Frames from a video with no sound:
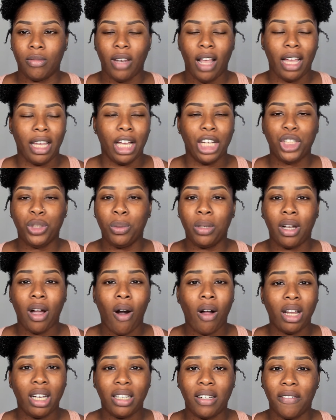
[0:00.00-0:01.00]
I guess you would
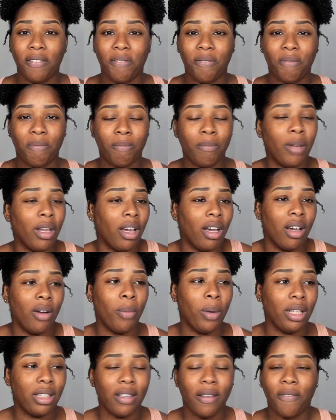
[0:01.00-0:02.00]
call it the, the
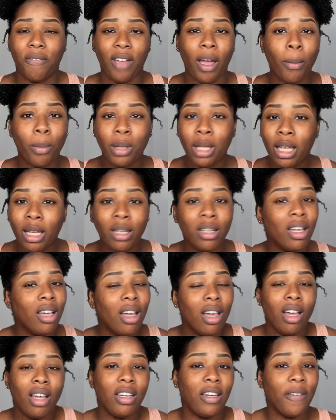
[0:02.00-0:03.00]
what, the family
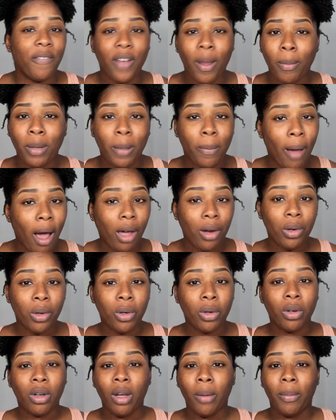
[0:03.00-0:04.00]
the family
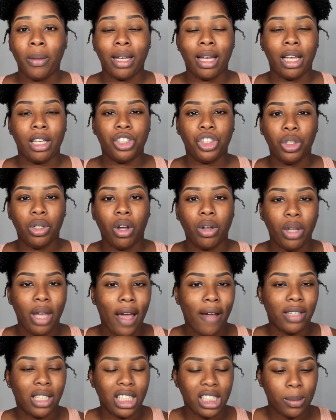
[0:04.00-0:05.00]
bottle because you know you
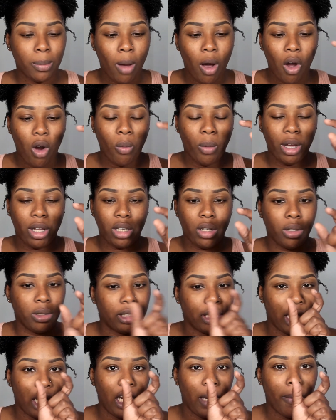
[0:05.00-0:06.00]
have the small regular
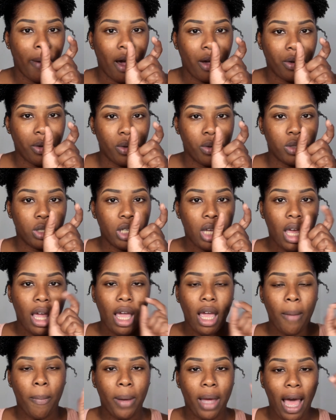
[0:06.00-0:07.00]
skinny bottles
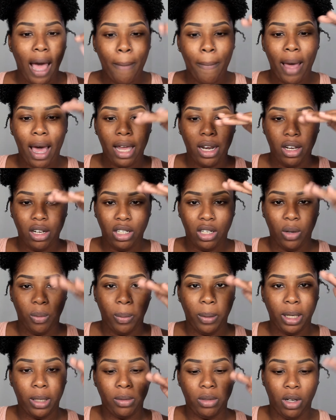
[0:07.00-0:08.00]
but I buy the, the,
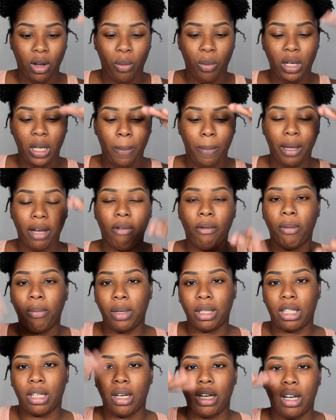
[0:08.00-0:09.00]
the really big one
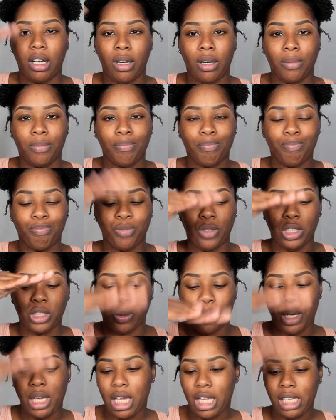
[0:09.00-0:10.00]
with the, the
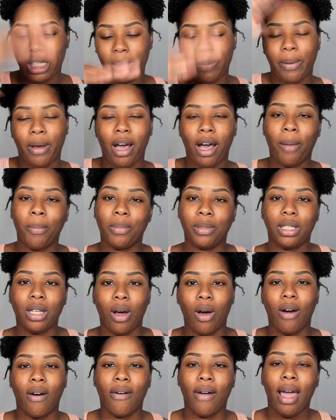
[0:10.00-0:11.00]
squeeze pump
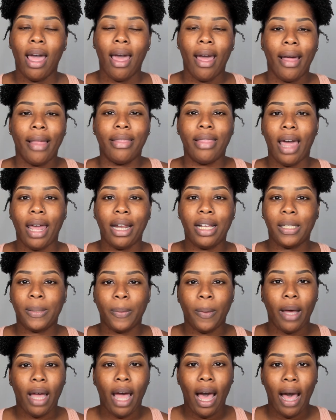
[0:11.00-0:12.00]
so that is
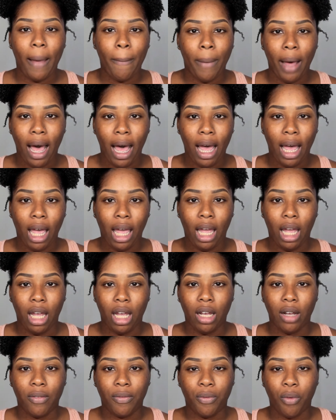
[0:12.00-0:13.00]
what I
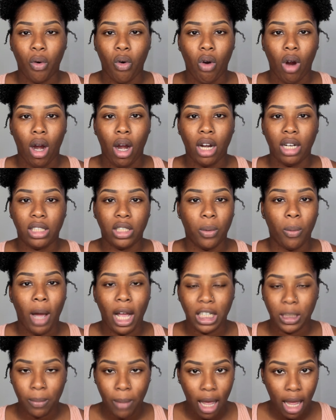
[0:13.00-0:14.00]
buy for to
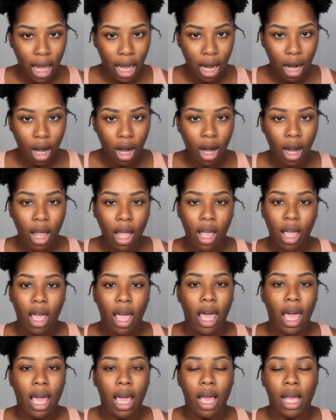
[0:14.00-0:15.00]
wash my hair
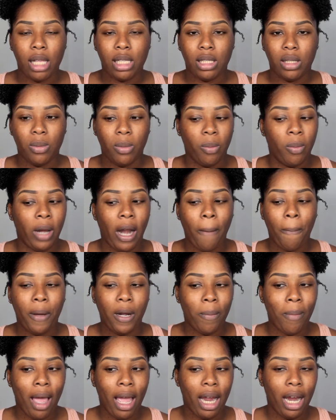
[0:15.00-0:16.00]
and what I
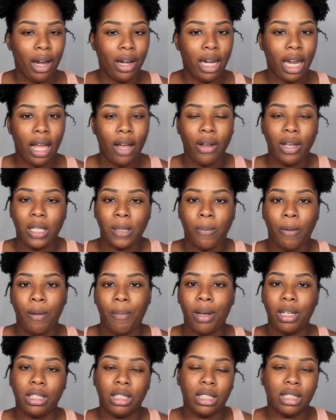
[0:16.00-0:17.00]
put in my hair now is pretty
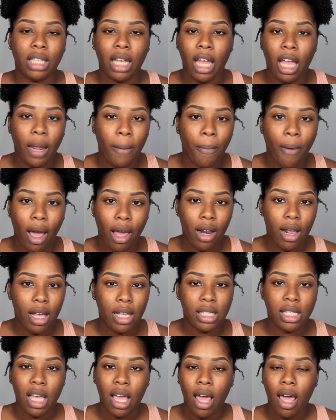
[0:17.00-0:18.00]
much the same
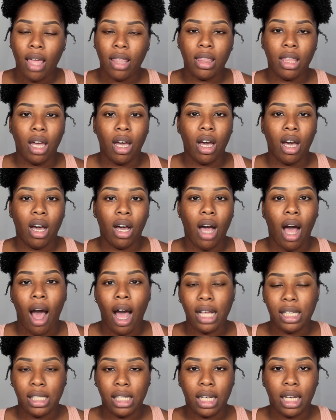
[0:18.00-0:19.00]
products the
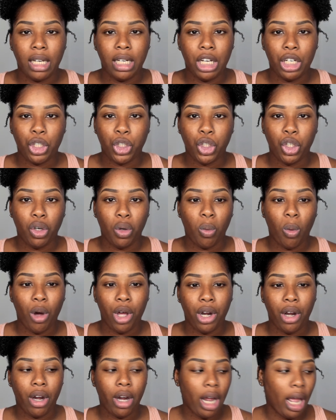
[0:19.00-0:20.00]
Aussie conditioner
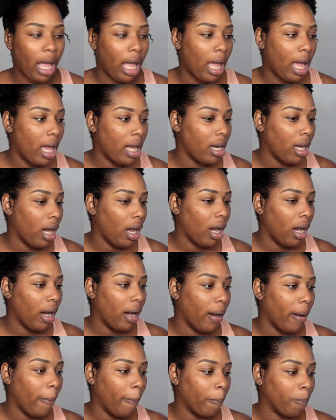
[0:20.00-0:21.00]
water and
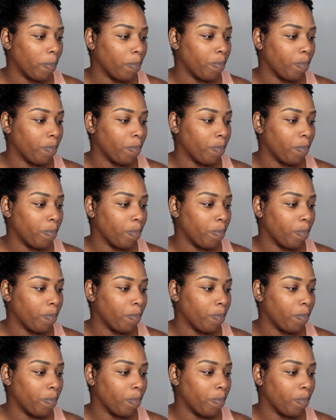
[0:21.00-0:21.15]
um,